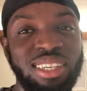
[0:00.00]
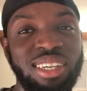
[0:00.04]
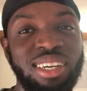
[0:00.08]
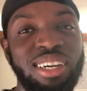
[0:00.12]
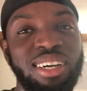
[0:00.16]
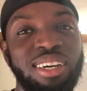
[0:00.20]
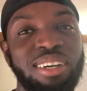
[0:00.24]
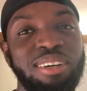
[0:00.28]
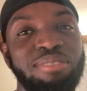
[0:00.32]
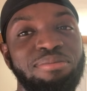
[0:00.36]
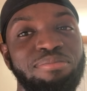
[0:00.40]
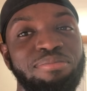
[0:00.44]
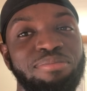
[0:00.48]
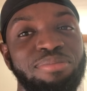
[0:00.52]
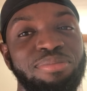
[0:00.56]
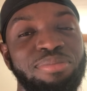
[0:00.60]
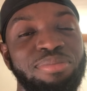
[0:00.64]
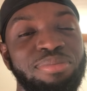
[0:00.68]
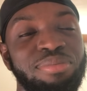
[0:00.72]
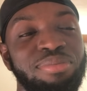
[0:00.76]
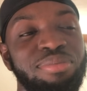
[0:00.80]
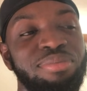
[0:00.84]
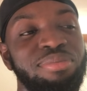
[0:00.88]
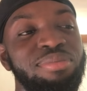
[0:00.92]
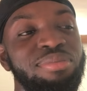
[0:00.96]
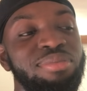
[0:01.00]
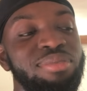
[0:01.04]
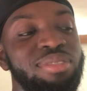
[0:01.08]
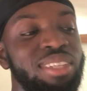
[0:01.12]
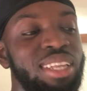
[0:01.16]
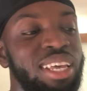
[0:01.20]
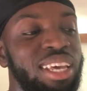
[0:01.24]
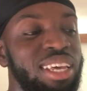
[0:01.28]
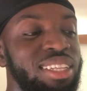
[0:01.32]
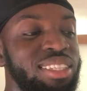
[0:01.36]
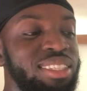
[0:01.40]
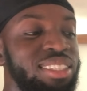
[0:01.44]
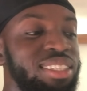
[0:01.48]
Um,
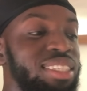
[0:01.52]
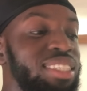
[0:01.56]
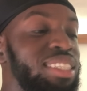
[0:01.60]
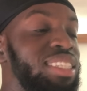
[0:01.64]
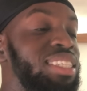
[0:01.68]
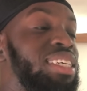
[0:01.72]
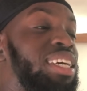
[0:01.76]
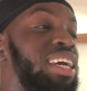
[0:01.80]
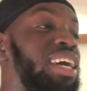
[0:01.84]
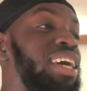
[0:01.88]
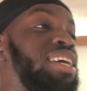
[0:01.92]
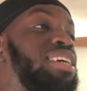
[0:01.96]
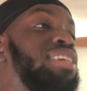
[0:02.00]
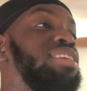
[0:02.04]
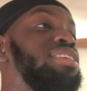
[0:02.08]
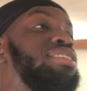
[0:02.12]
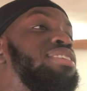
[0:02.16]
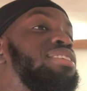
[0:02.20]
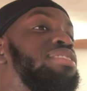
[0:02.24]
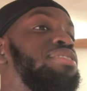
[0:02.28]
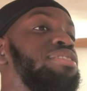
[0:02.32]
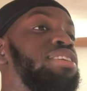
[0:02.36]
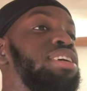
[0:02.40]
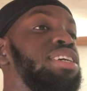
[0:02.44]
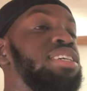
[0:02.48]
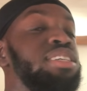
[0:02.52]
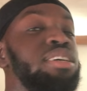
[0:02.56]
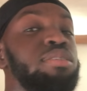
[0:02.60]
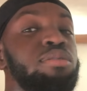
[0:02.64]
then yeah, it's gonna be crazy.